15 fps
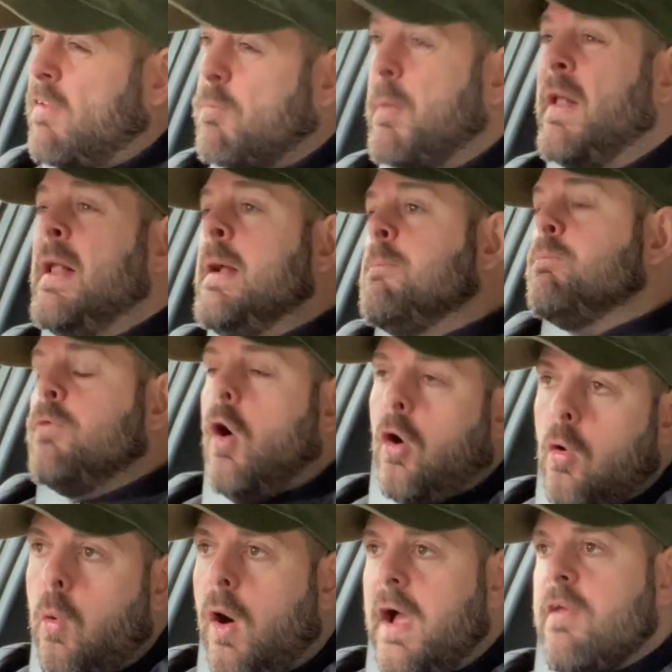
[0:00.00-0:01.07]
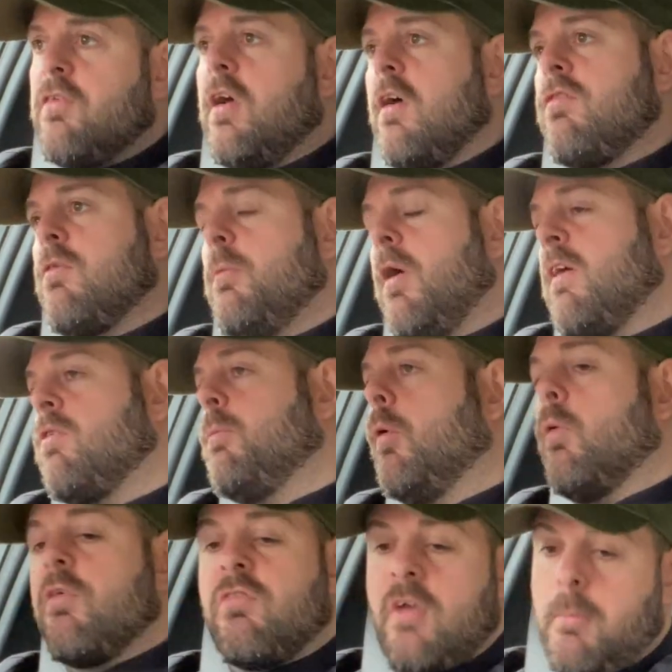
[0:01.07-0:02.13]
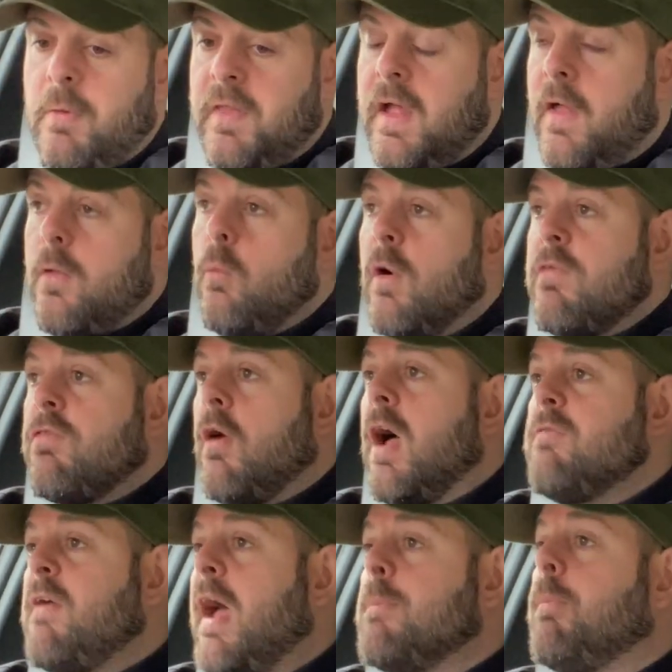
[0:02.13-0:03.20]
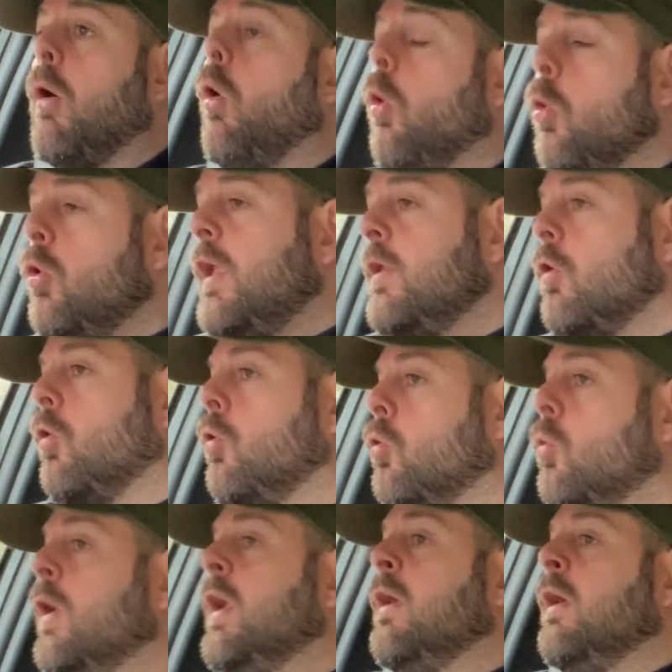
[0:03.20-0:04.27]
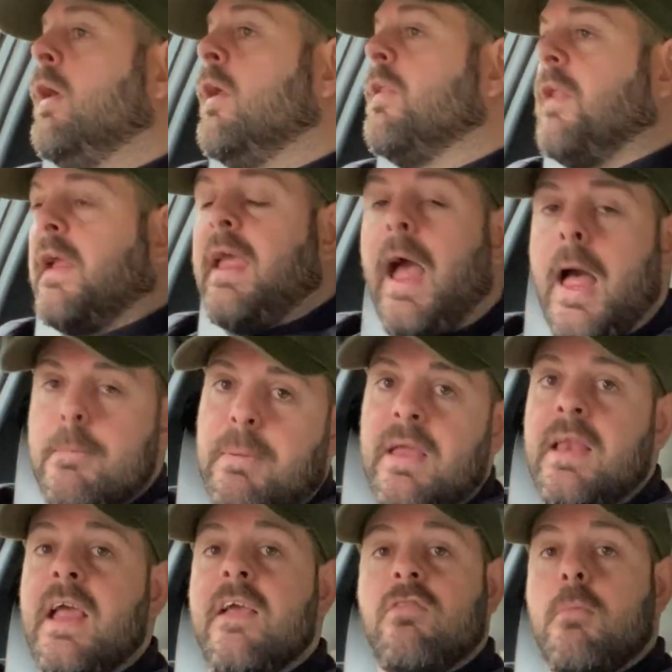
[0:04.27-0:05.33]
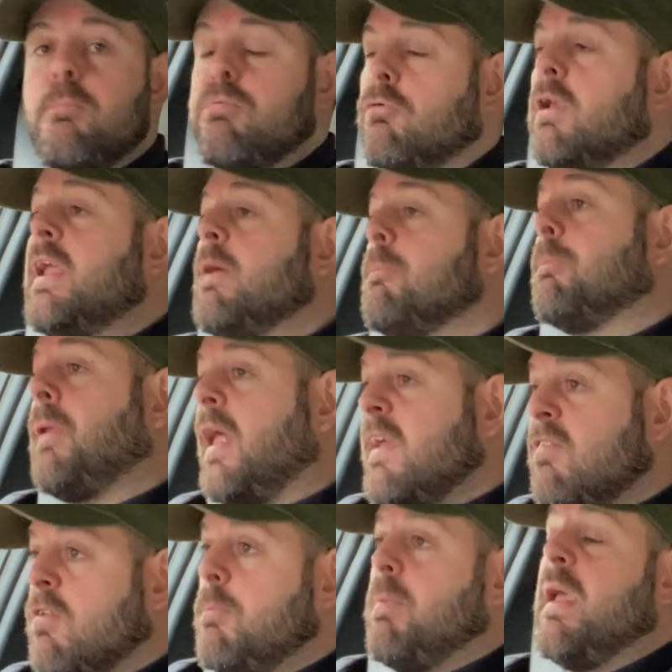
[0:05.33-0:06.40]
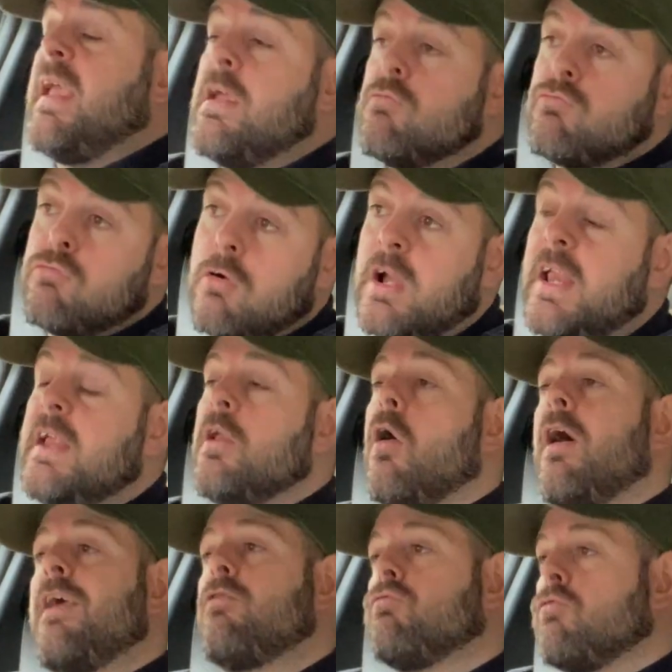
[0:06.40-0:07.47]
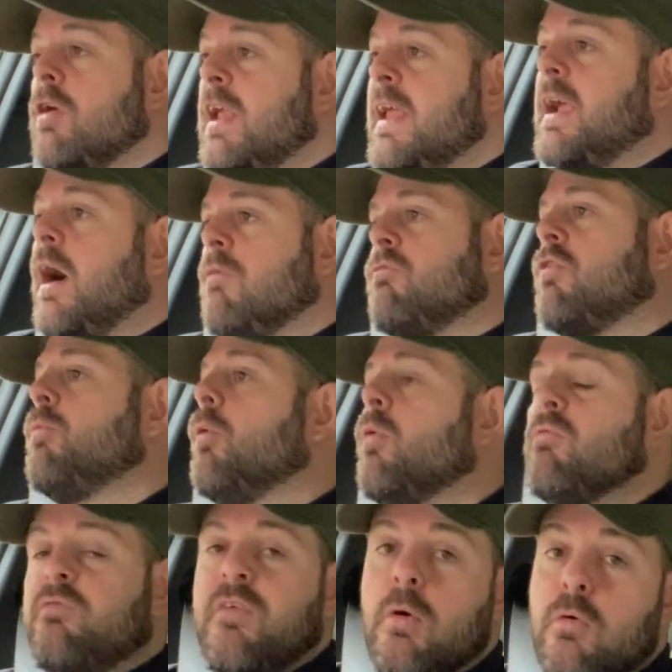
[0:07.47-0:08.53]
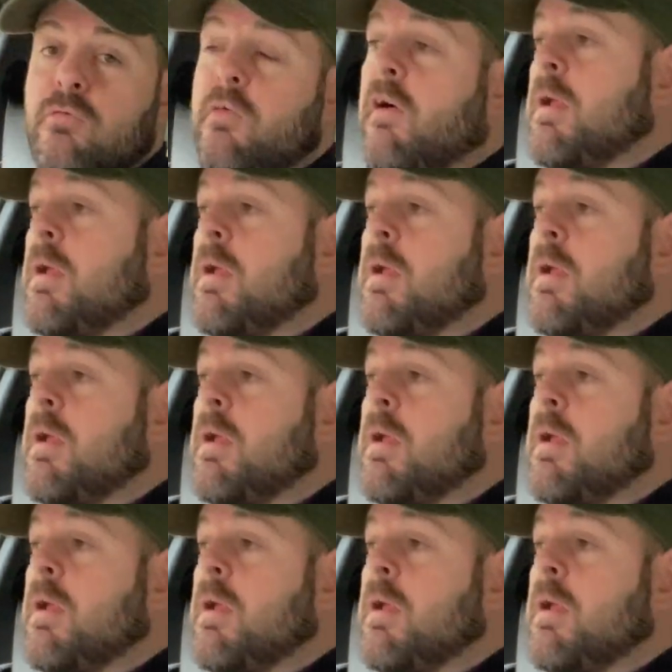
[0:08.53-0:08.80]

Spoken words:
not quite as customizable as some of the other ones that I've had, but all in all, the cabin is a brilliant place to be. Really nice, really comfortable, and feels very